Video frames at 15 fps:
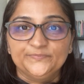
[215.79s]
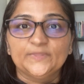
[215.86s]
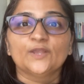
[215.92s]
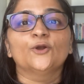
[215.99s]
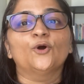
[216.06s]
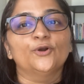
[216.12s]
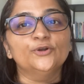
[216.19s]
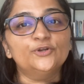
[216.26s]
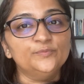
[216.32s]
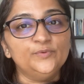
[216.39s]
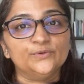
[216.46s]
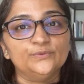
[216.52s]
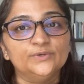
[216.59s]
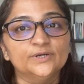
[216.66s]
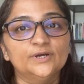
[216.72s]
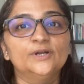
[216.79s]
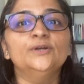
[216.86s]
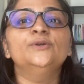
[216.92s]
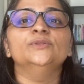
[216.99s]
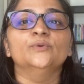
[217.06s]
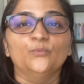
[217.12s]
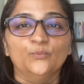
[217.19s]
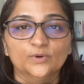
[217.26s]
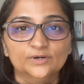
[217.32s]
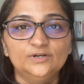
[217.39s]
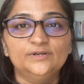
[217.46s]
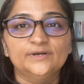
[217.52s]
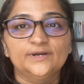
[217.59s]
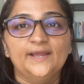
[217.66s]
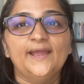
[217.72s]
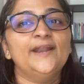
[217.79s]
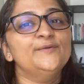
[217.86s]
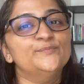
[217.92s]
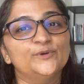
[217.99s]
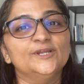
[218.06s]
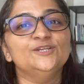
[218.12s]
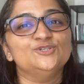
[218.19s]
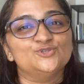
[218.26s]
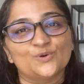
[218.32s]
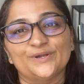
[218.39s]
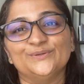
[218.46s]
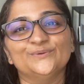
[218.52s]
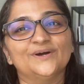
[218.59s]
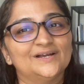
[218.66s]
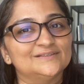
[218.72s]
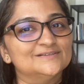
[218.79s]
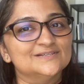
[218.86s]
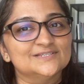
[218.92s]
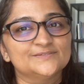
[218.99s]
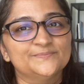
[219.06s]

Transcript: contribute to the world, and bring joy to others.